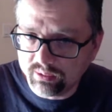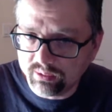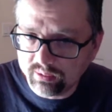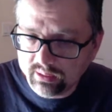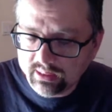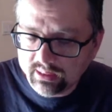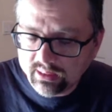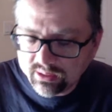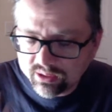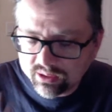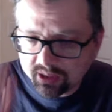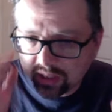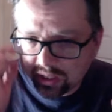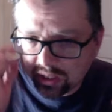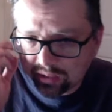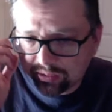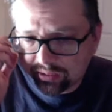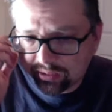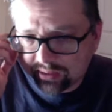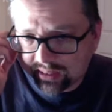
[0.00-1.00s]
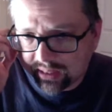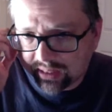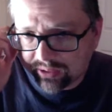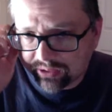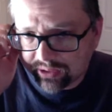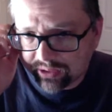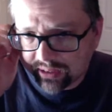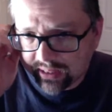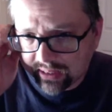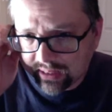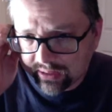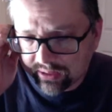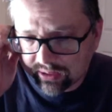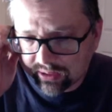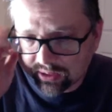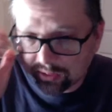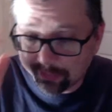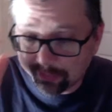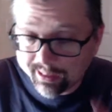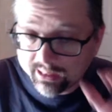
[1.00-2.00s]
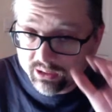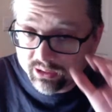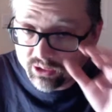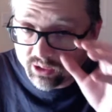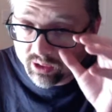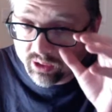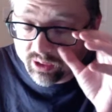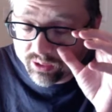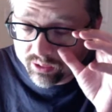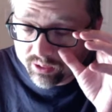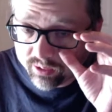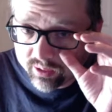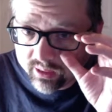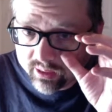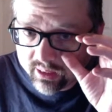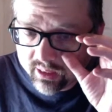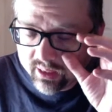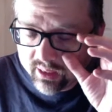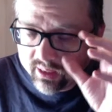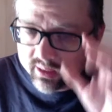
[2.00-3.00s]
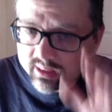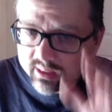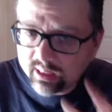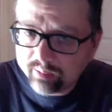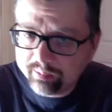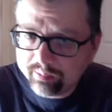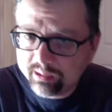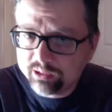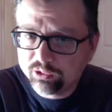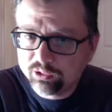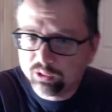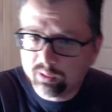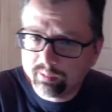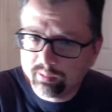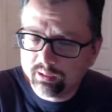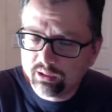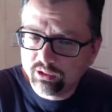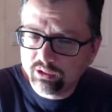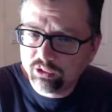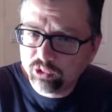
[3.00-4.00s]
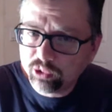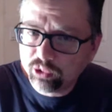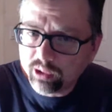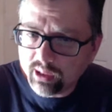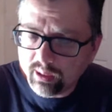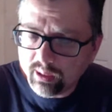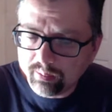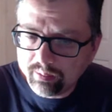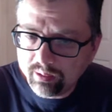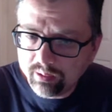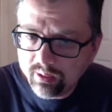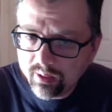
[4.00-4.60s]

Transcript: At least 100,000 cases of manslaughter can be attributed to Trump.